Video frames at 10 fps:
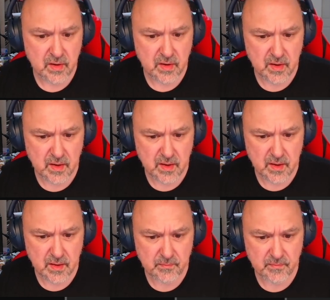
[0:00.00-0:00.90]

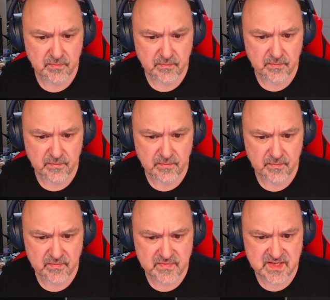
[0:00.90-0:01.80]

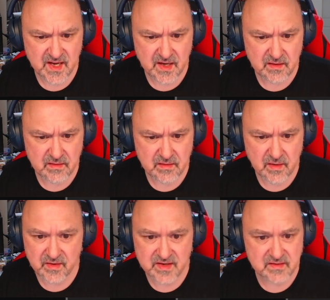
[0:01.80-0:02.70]
10...
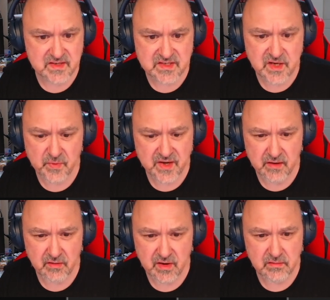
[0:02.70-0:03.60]
No, he's nowhere
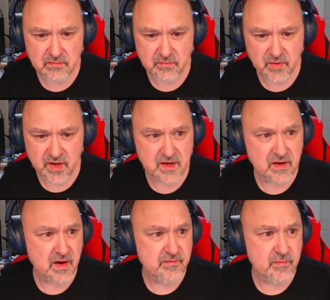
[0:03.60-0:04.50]
near it. Why did
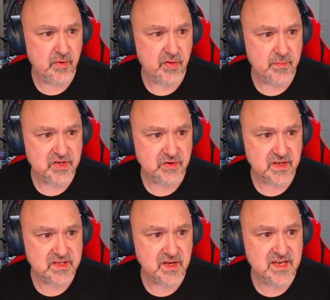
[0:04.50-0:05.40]
I even bother measuring?
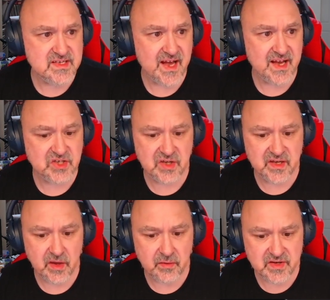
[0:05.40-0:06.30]
So he's actually
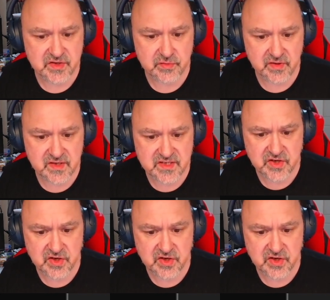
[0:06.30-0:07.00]
going to continue